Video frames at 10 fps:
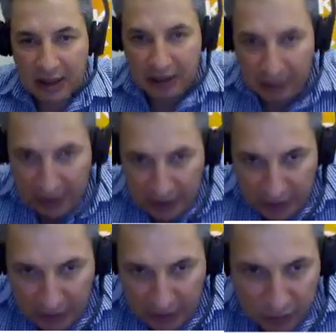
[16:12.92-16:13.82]
I think,
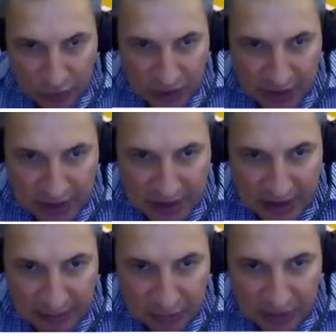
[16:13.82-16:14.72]
unfortunately, the
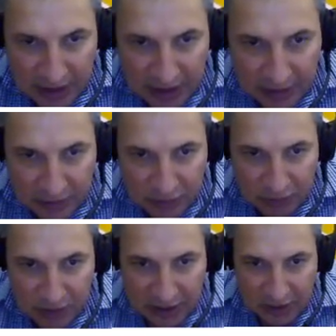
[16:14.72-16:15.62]
sample down here is
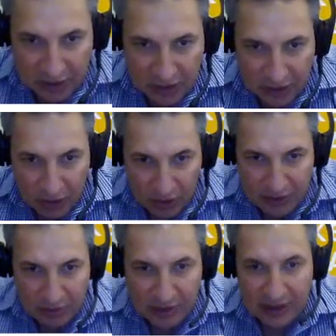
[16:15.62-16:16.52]
really tiny
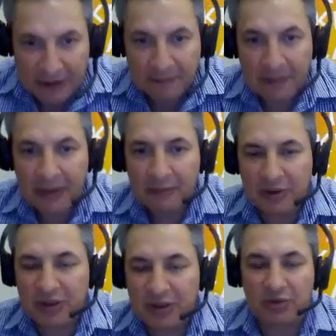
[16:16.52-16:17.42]
to read,
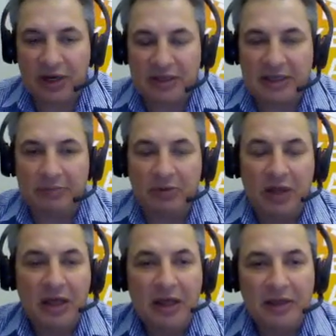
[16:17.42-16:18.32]
but just create a
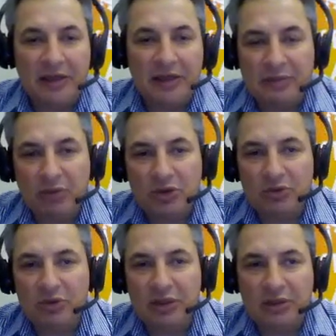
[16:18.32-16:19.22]
sample. This
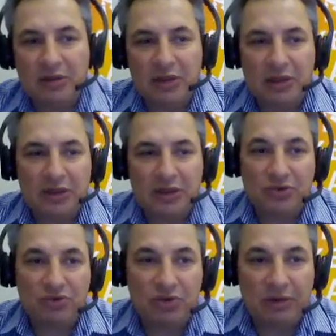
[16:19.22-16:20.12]
module is
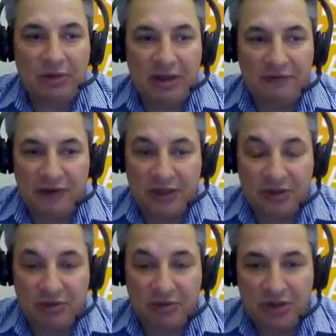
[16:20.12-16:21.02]
extremely
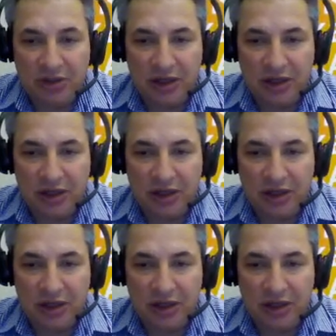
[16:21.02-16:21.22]
feature-rich.